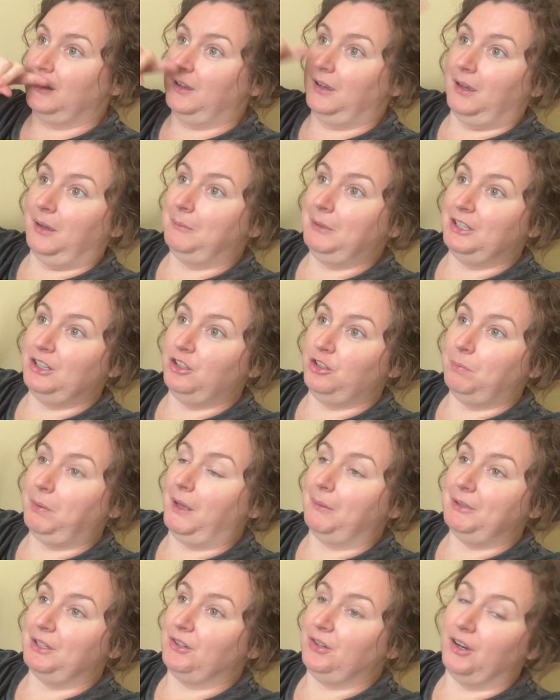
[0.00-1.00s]
I mean, you
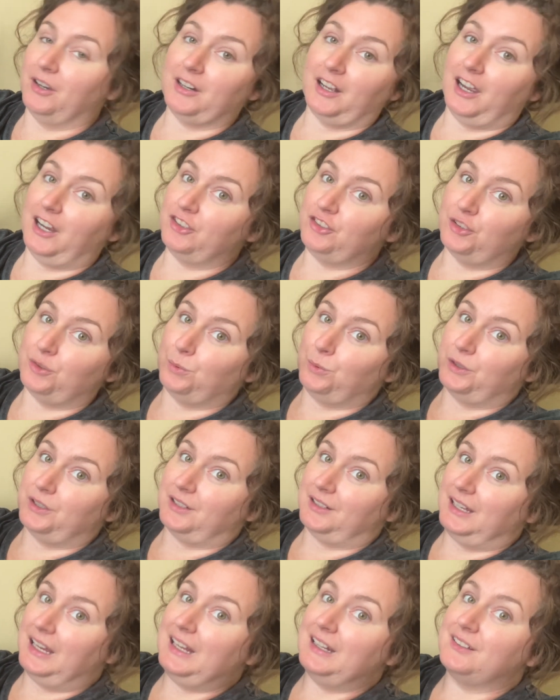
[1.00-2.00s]
probably could. I just
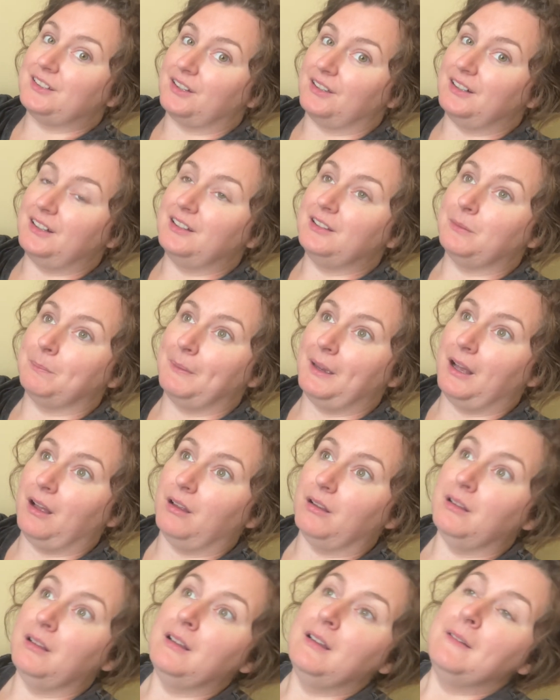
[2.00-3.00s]
wouldn't. It's going to
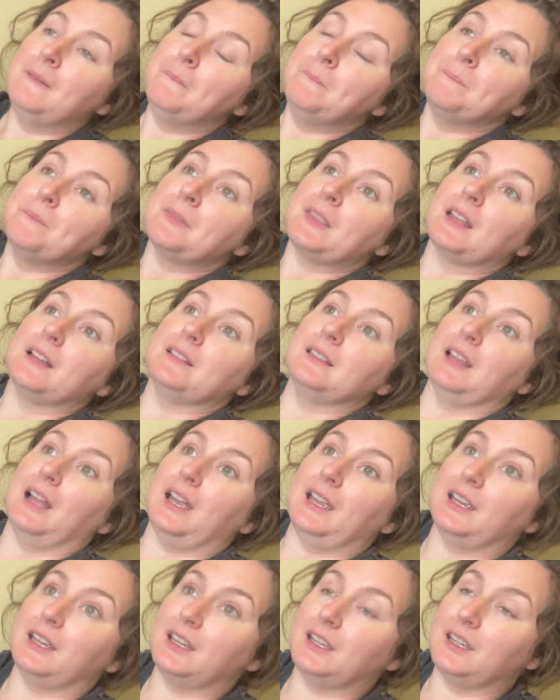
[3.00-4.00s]
smell
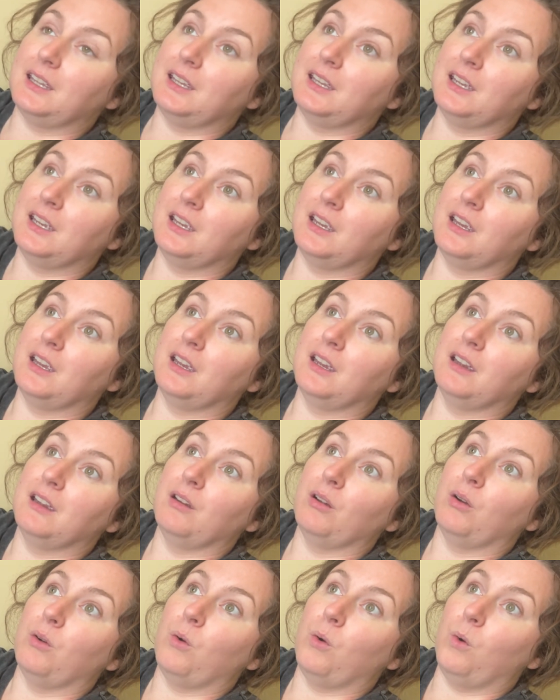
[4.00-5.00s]
like
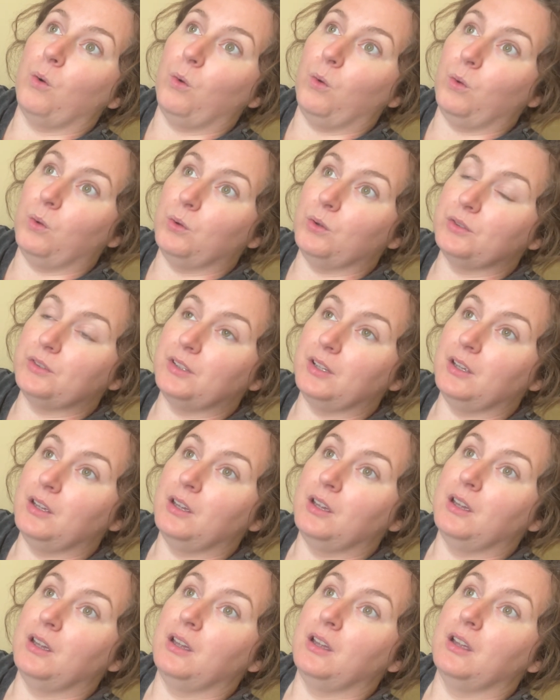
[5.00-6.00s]
old
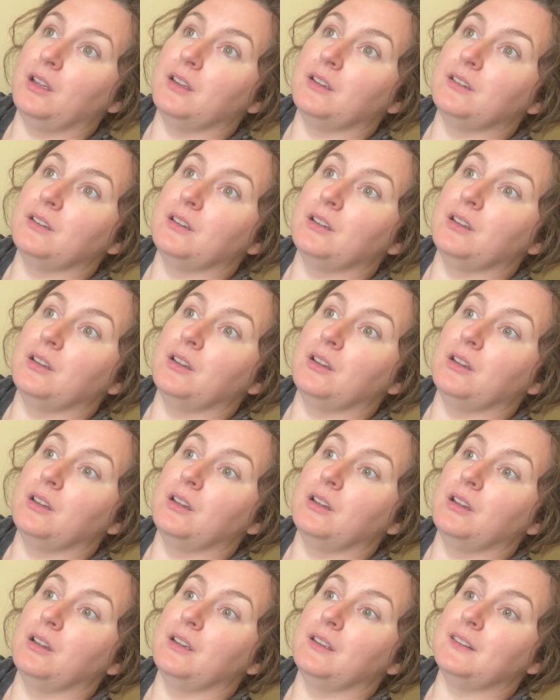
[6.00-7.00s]

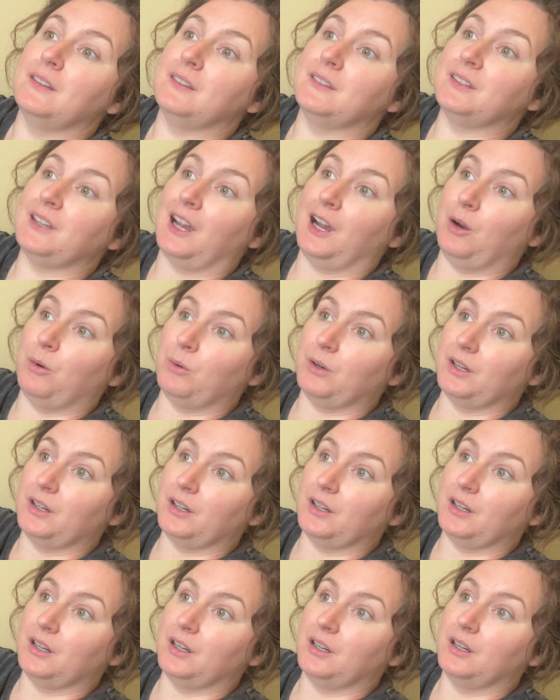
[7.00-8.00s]

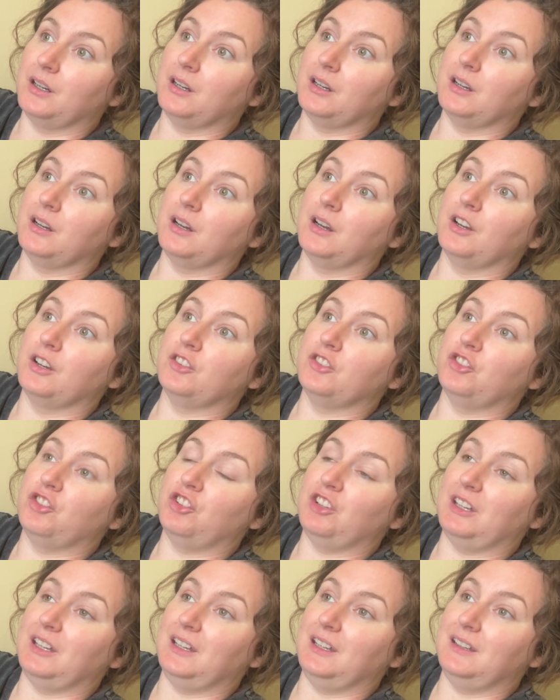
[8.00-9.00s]
sour
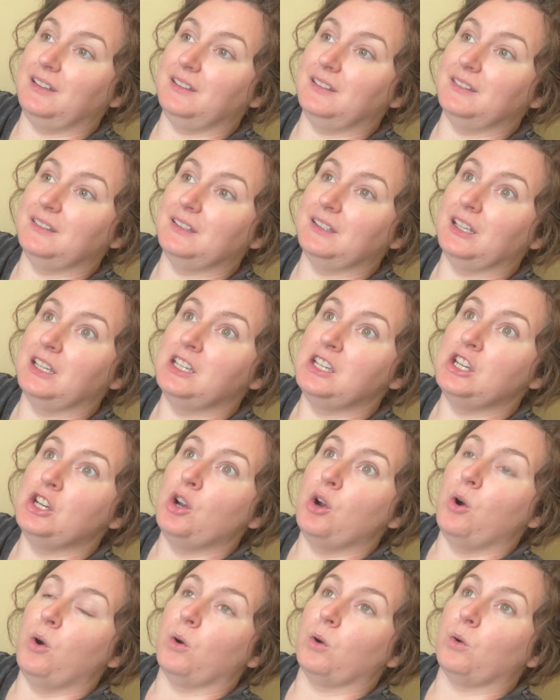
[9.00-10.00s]
cheese
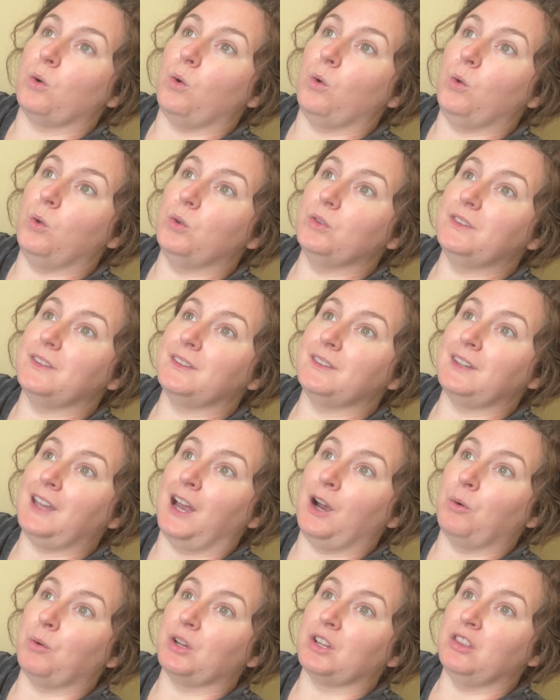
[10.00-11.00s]
or old
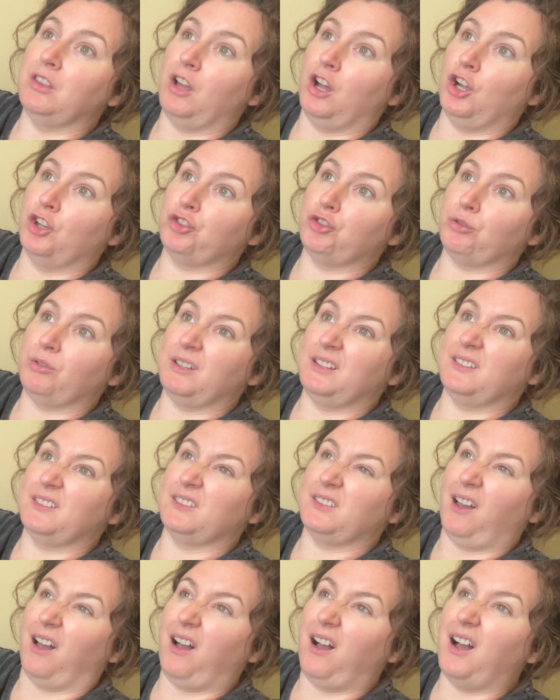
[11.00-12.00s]
sour laundry
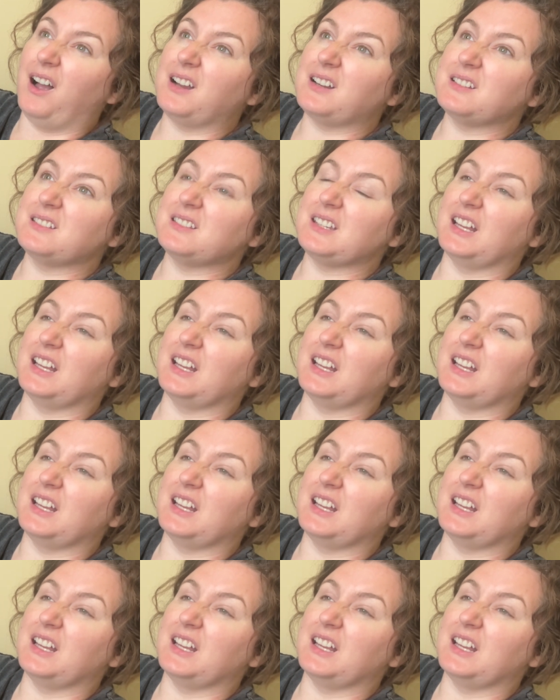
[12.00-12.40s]
socks.